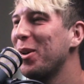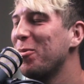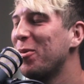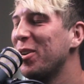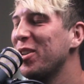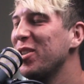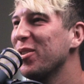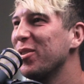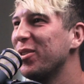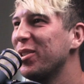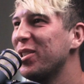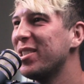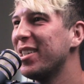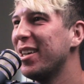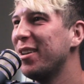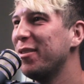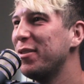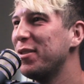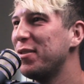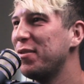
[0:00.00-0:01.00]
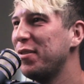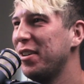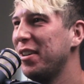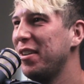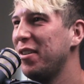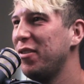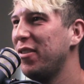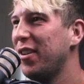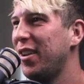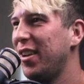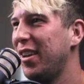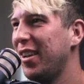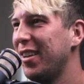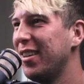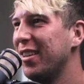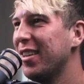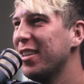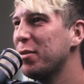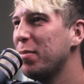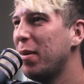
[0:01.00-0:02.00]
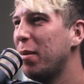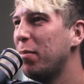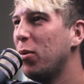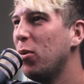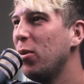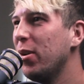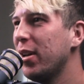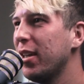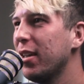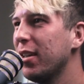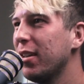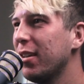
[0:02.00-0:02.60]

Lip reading: 21-year-old self is very offended. That's my boy.